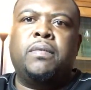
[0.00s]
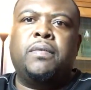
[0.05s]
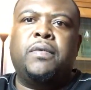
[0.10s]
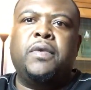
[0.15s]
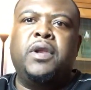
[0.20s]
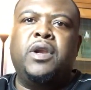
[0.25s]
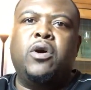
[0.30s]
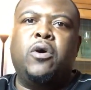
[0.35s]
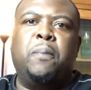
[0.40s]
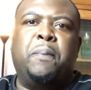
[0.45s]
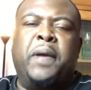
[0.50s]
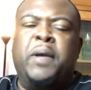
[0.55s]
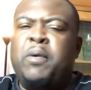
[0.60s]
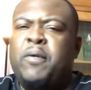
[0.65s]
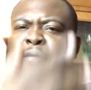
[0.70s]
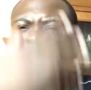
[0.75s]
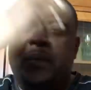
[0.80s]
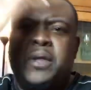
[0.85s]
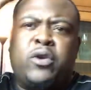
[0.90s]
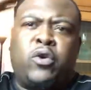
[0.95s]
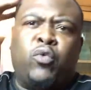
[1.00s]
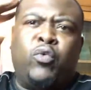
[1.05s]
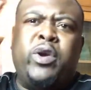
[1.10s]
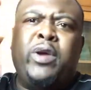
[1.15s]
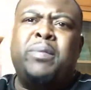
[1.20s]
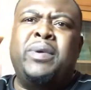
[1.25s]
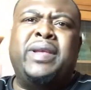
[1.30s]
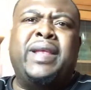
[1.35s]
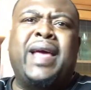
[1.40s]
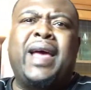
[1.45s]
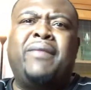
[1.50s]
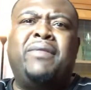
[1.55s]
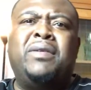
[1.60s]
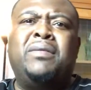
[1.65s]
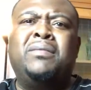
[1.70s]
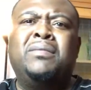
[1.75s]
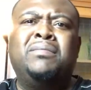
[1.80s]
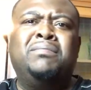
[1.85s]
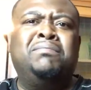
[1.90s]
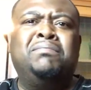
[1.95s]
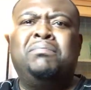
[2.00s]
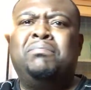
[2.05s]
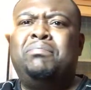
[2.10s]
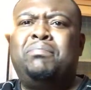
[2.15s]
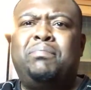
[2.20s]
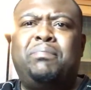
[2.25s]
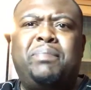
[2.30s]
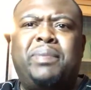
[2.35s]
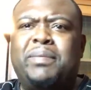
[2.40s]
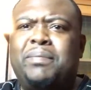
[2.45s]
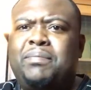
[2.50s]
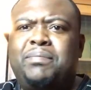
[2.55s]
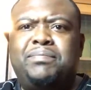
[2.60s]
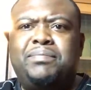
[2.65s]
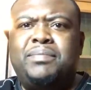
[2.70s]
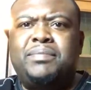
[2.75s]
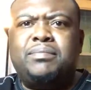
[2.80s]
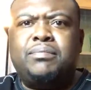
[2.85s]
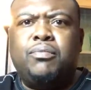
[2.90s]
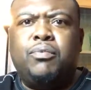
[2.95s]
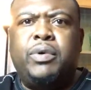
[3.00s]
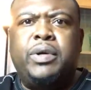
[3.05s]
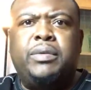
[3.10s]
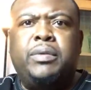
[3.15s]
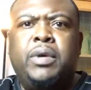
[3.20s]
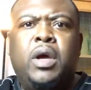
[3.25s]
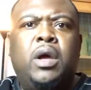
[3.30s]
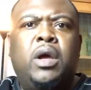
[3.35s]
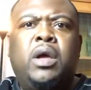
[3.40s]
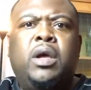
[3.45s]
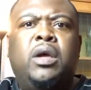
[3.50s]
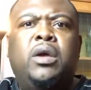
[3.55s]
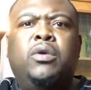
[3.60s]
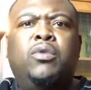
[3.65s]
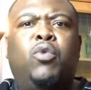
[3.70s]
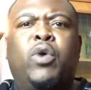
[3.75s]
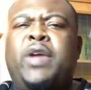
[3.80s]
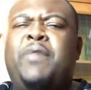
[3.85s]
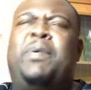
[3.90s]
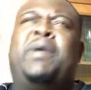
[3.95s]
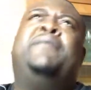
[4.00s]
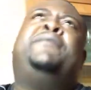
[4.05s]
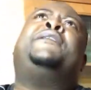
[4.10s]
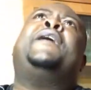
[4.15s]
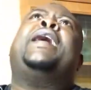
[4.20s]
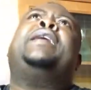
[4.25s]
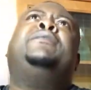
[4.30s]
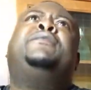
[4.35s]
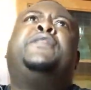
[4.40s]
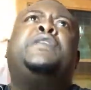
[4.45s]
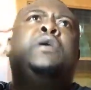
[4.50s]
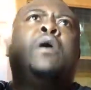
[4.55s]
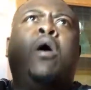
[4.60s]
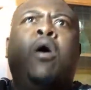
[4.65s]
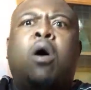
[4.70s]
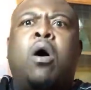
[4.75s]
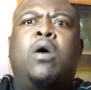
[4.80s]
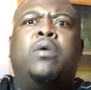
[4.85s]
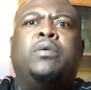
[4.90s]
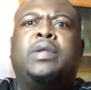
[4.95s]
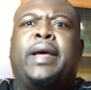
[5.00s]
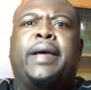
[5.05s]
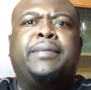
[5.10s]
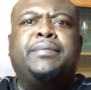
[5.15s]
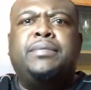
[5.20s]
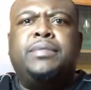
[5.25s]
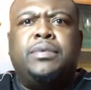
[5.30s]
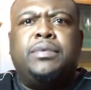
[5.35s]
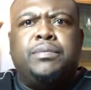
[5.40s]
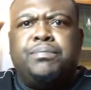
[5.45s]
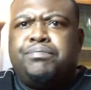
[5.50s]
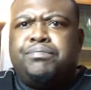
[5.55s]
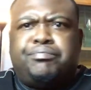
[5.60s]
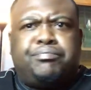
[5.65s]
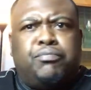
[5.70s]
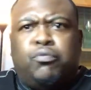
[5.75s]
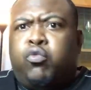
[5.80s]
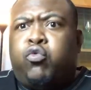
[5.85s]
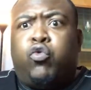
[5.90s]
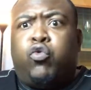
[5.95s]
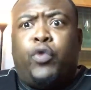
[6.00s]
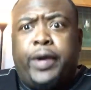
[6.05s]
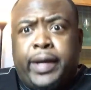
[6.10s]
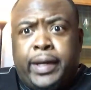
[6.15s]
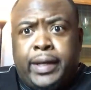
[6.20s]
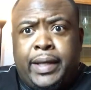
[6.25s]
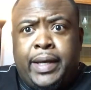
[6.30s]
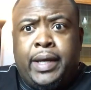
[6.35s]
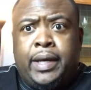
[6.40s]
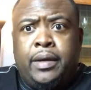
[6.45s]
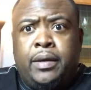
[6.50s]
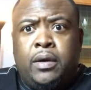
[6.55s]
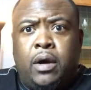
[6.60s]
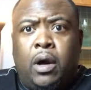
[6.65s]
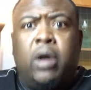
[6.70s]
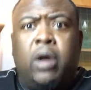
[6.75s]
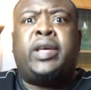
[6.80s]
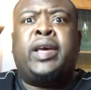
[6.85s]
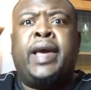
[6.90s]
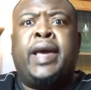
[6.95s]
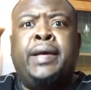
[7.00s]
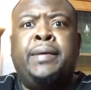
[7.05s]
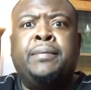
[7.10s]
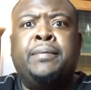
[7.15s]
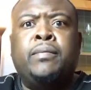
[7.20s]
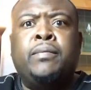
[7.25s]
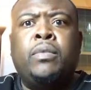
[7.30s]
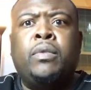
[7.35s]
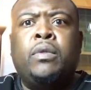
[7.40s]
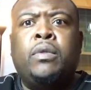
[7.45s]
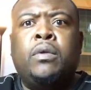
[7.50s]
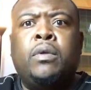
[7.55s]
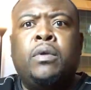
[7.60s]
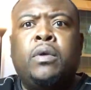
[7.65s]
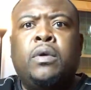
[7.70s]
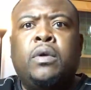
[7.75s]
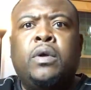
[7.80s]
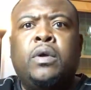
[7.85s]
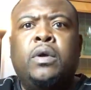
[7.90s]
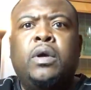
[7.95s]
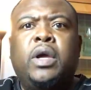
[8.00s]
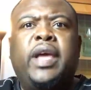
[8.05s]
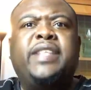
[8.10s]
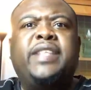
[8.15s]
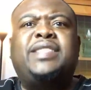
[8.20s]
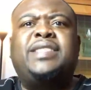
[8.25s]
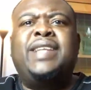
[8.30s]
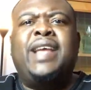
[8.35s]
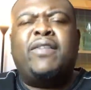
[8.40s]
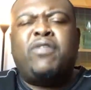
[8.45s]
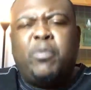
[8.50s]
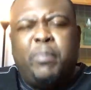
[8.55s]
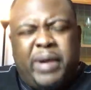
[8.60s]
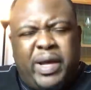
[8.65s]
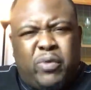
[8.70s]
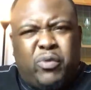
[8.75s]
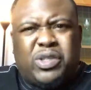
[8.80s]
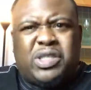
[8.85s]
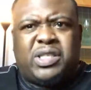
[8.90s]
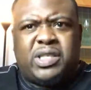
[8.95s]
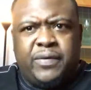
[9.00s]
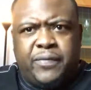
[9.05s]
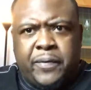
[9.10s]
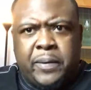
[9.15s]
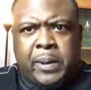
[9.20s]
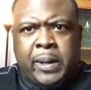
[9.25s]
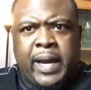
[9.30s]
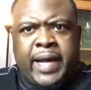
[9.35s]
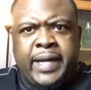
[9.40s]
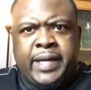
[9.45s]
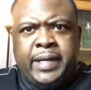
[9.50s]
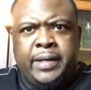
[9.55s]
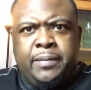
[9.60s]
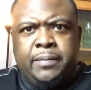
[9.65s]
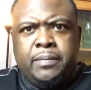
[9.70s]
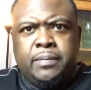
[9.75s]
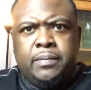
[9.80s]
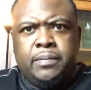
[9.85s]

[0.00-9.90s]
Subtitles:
You know, people from the Caribbean haven't we we've been fighting for y'all. Oh, like, really? Okay. It's never been reciprocated.